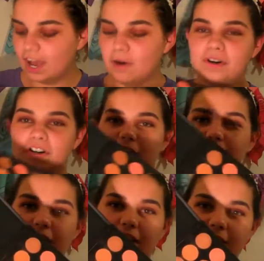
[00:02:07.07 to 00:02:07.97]
now we're
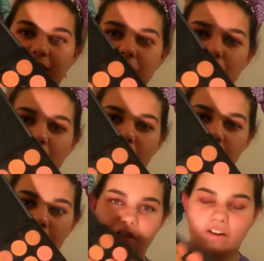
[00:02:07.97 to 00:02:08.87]
going to take this
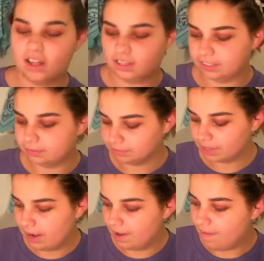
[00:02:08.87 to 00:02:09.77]
dark brown color
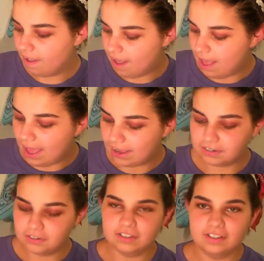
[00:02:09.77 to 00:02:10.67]

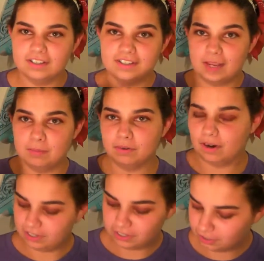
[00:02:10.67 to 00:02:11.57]
and using the same
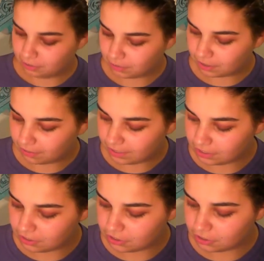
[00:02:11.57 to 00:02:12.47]
brush, we're
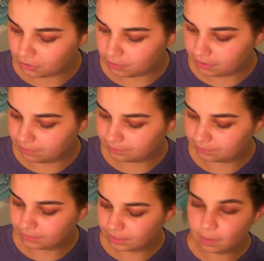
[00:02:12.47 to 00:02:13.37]
going to
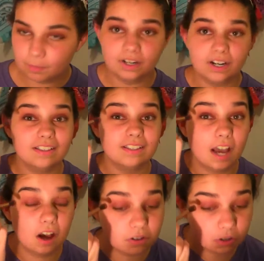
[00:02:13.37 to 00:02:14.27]
put it in
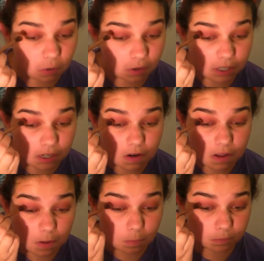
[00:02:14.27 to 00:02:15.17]
the outer corner
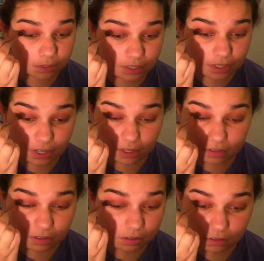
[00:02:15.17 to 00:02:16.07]
and blend it in
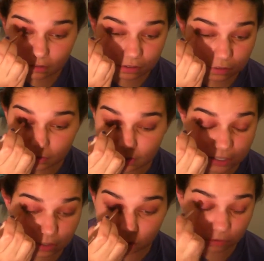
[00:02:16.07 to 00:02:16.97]
towards
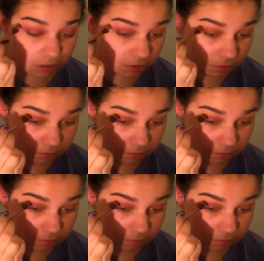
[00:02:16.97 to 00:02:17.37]
the inner corner.